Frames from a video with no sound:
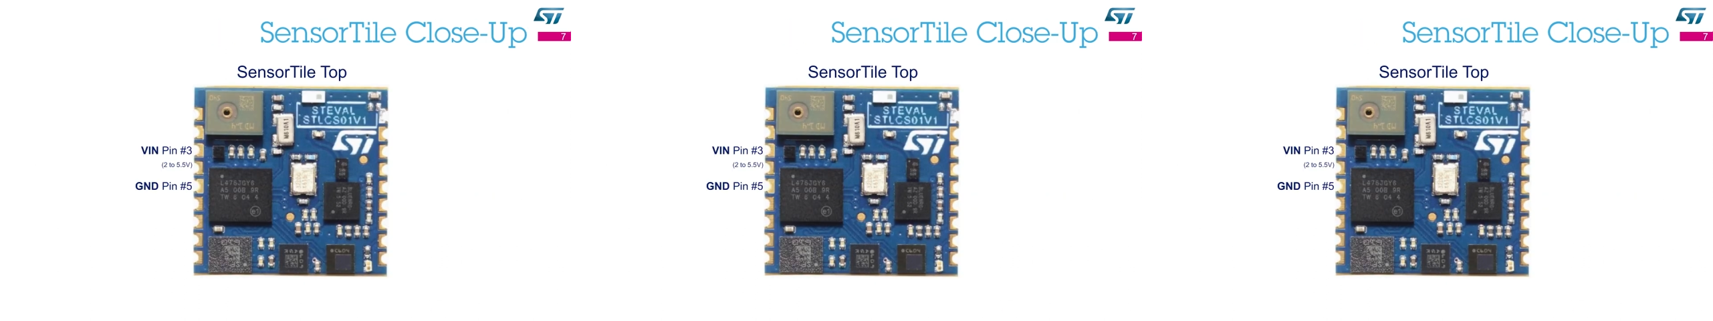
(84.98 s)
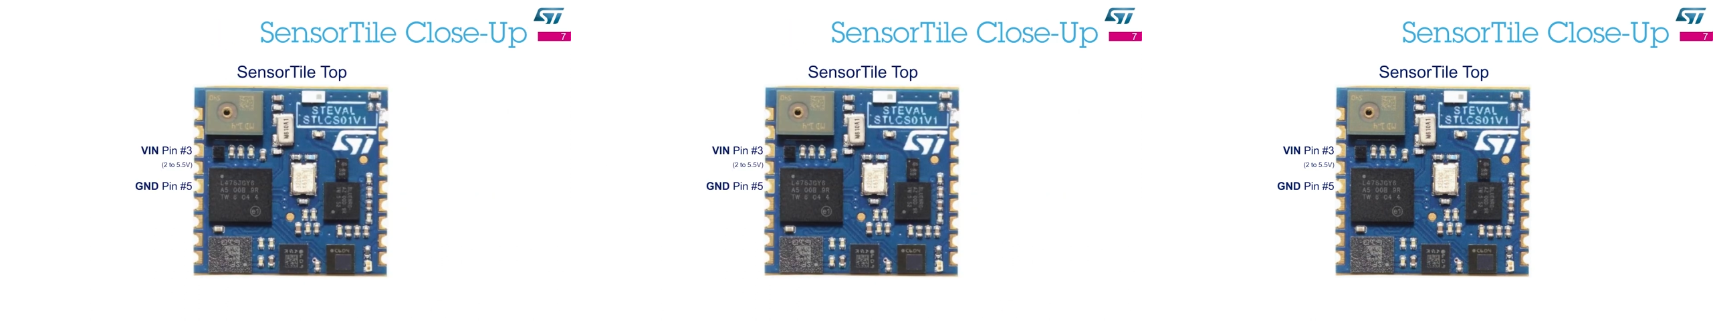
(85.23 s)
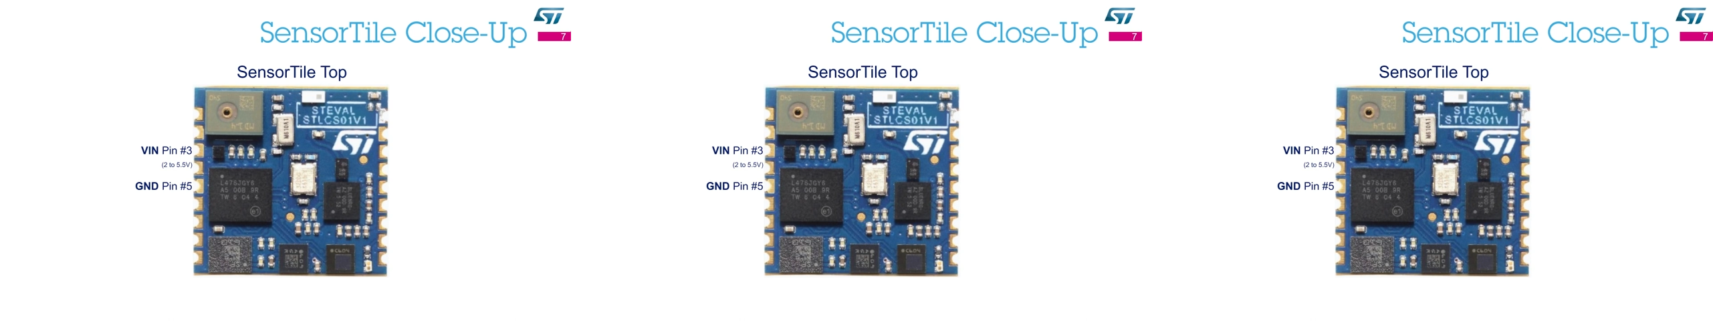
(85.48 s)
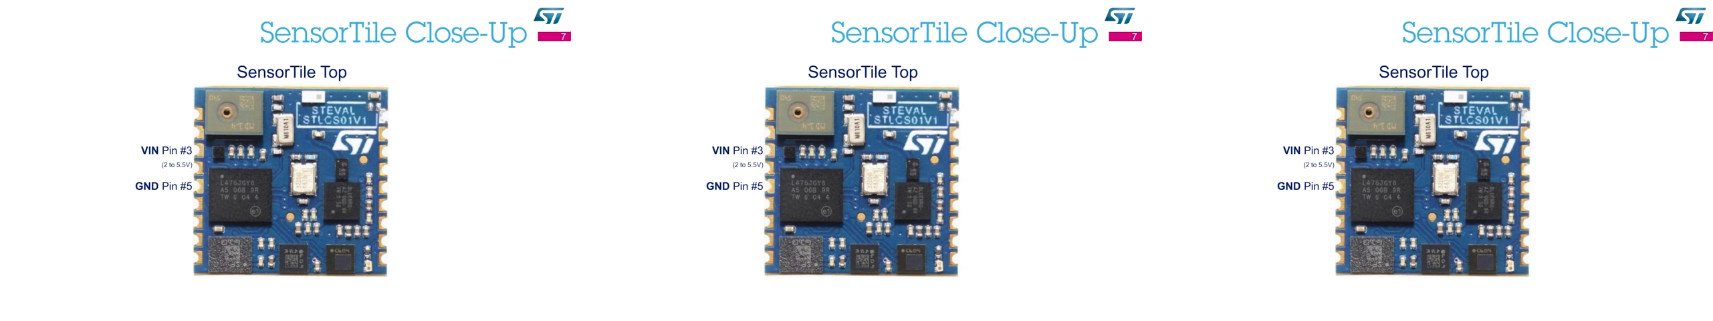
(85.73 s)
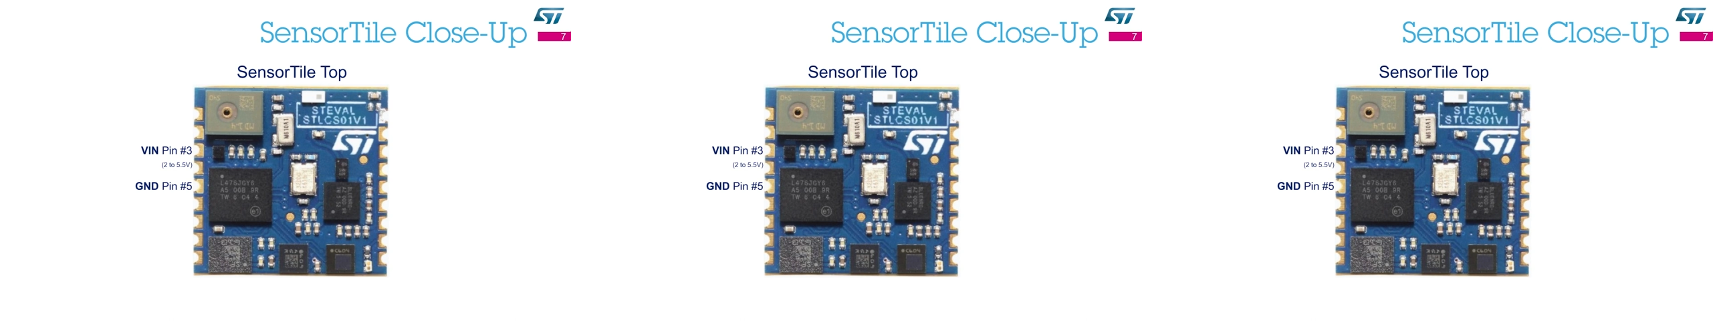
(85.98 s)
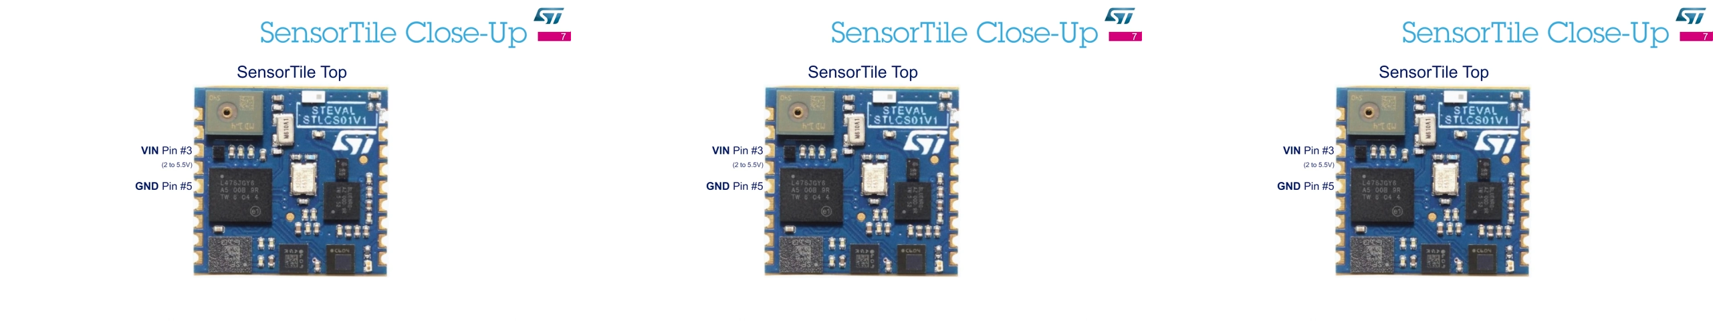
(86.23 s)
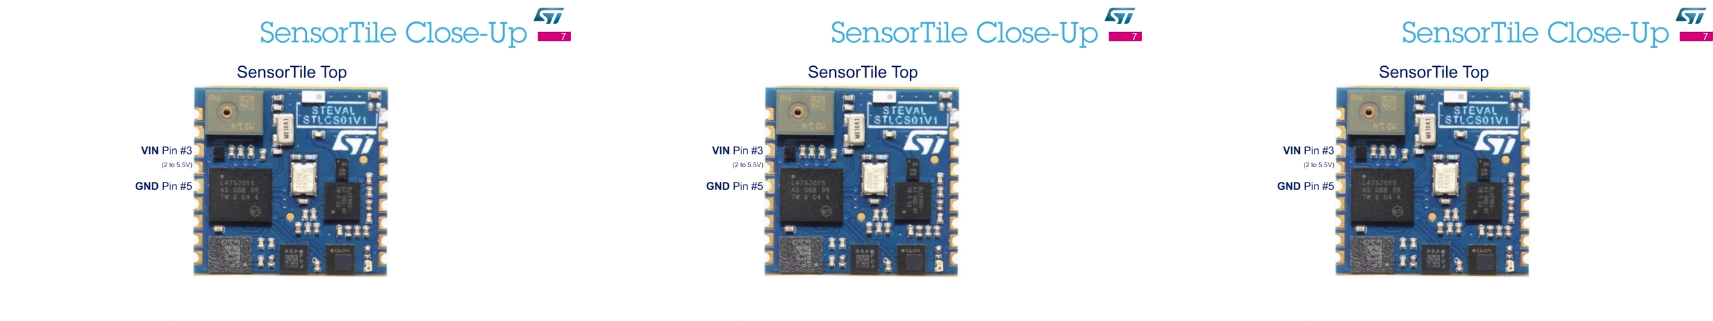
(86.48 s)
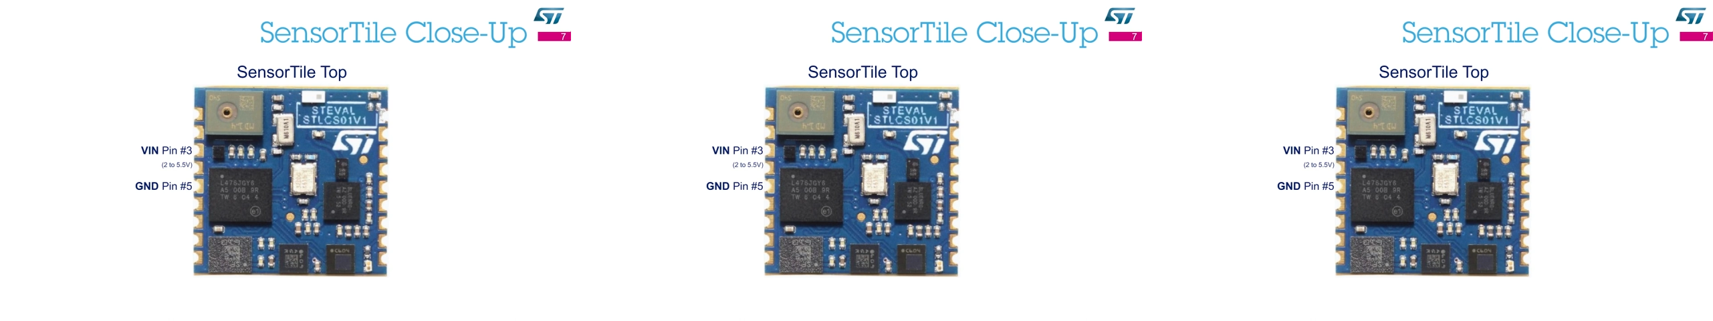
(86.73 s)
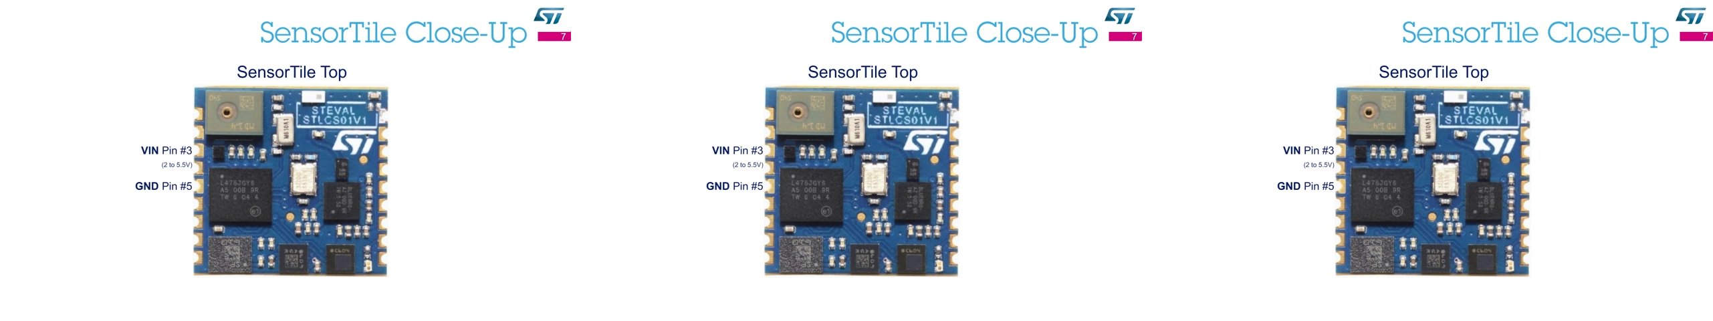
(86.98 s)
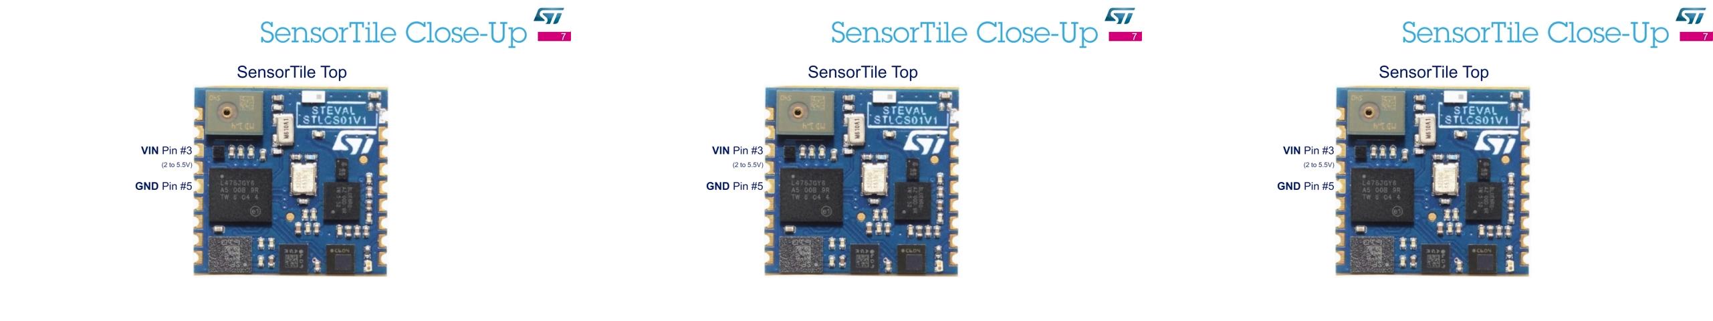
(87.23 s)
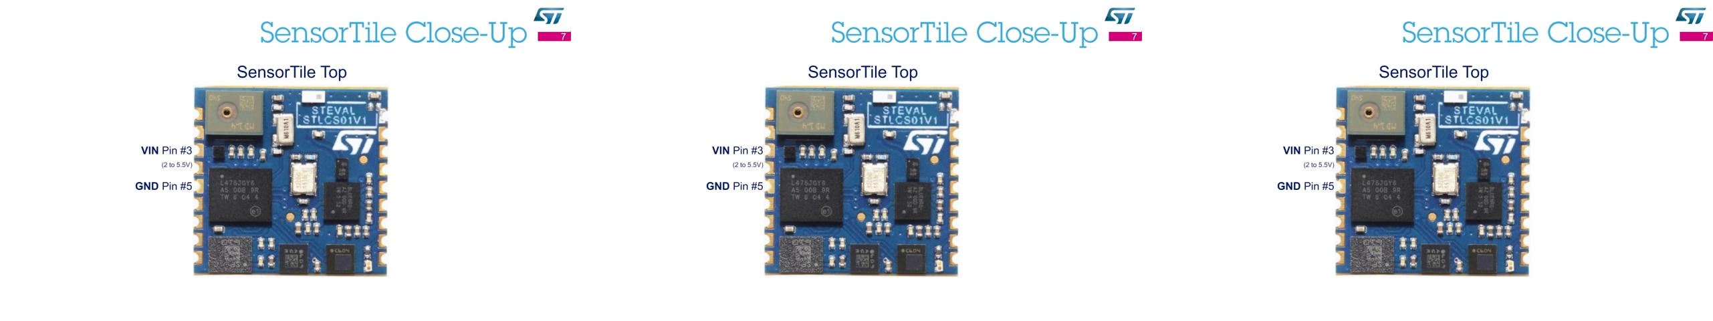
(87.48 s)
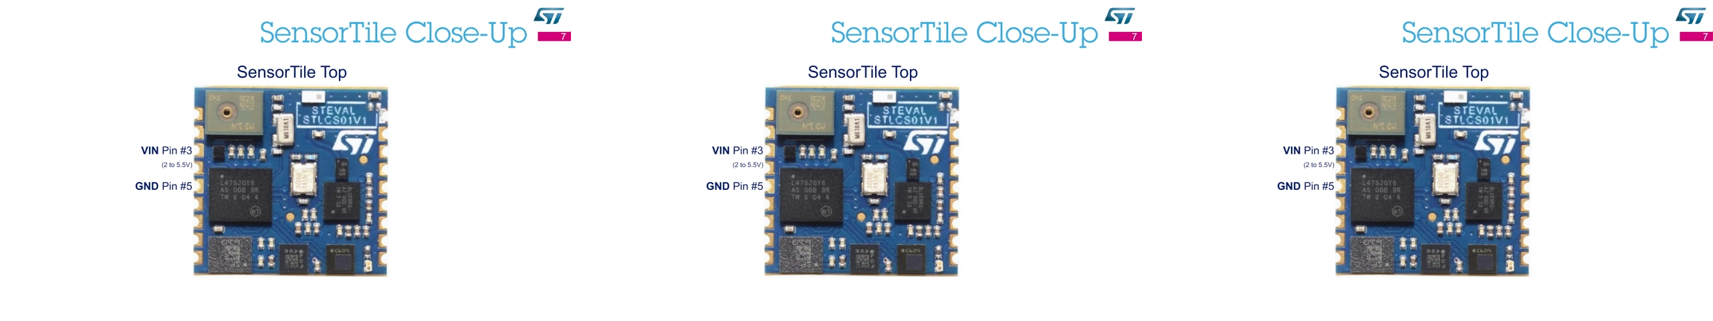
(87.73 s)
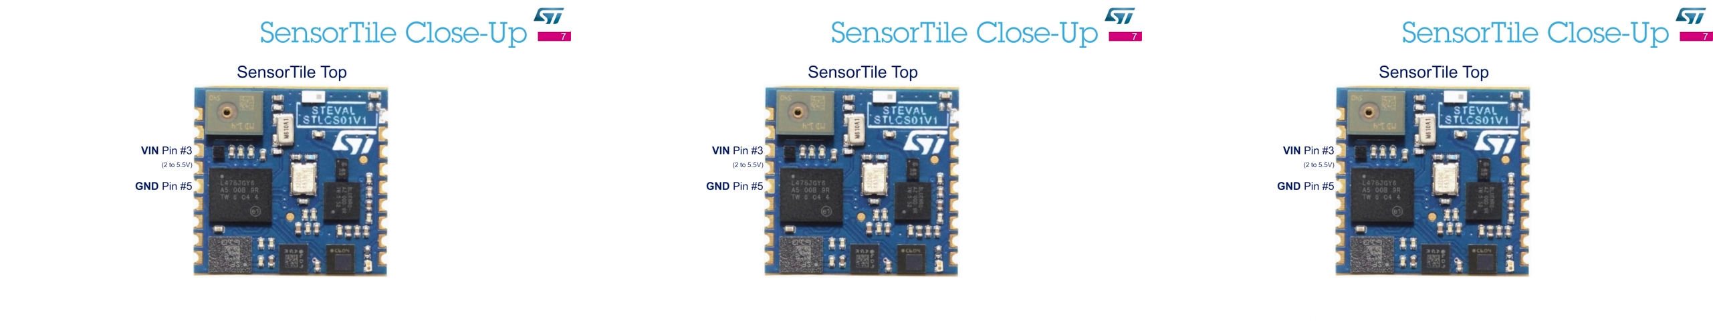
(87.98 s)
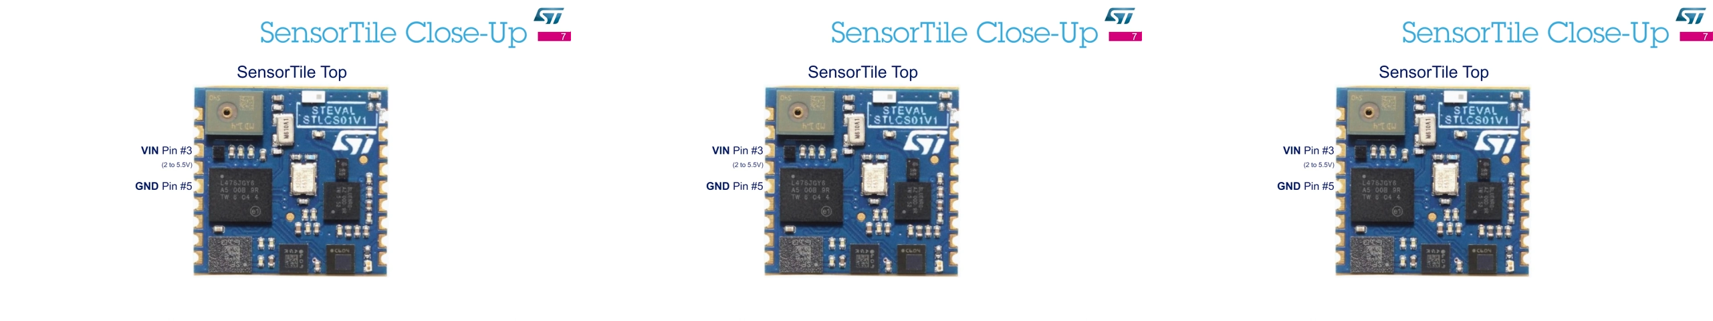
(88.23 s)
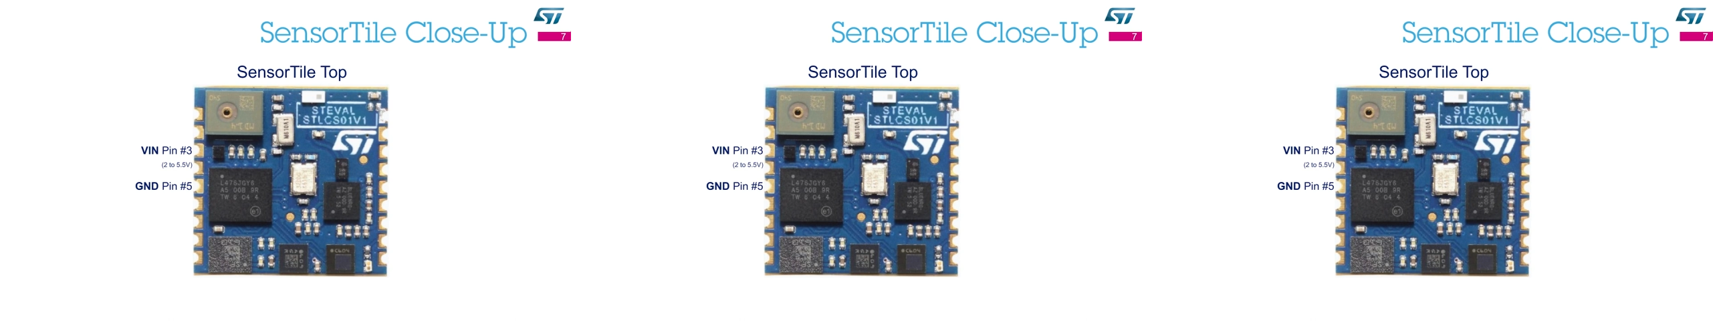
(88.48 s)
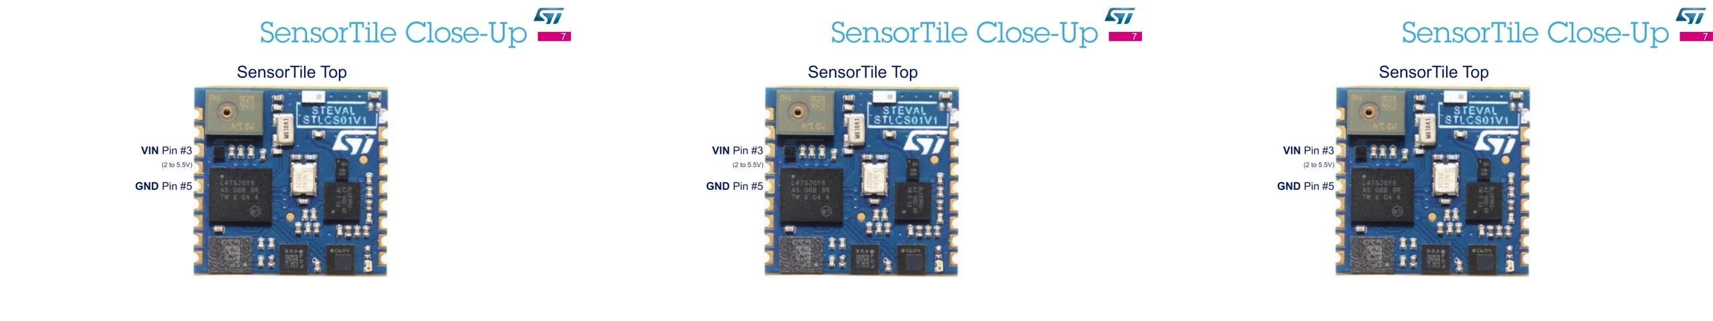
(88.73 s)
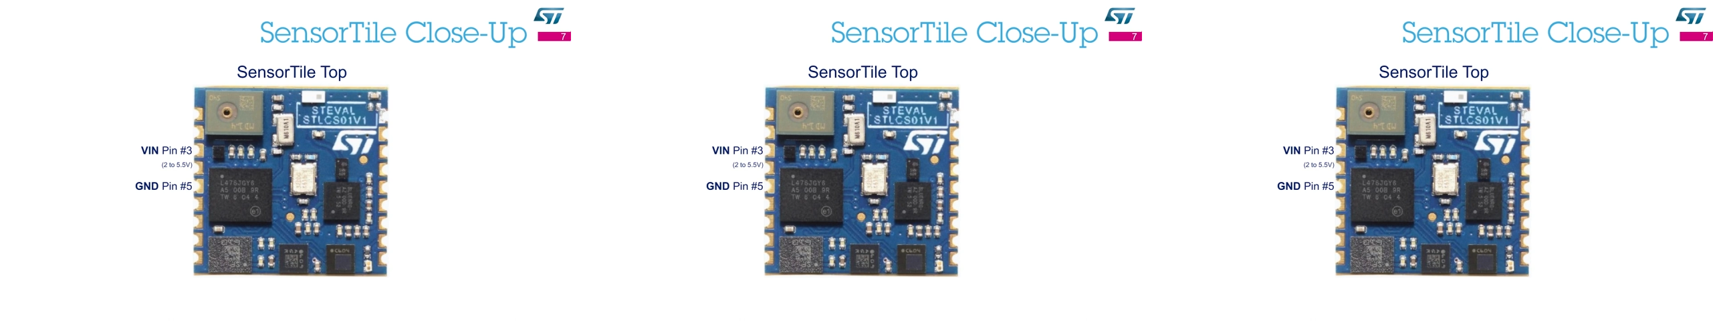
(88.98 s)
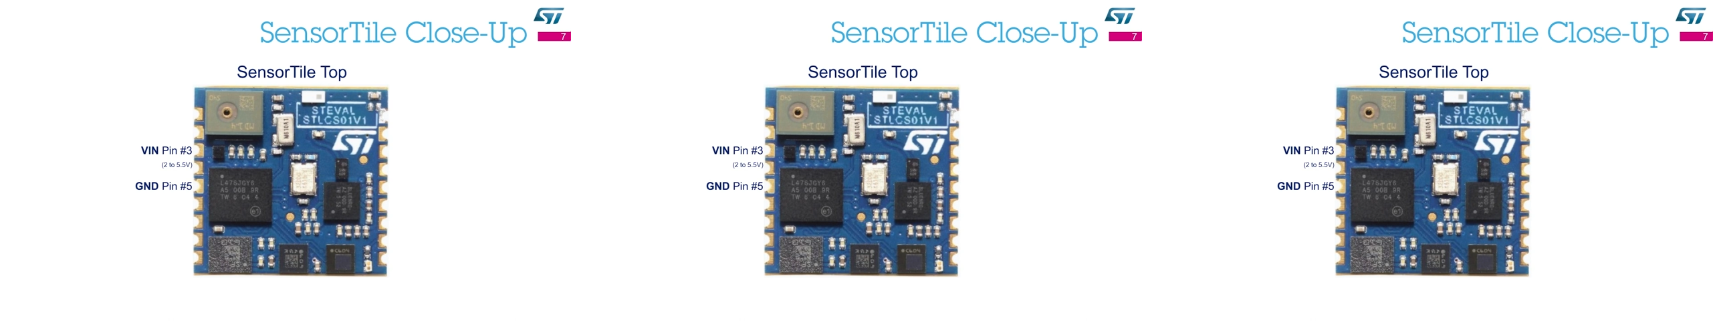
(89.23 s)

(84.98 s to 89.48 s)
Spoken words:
(no speaker visible)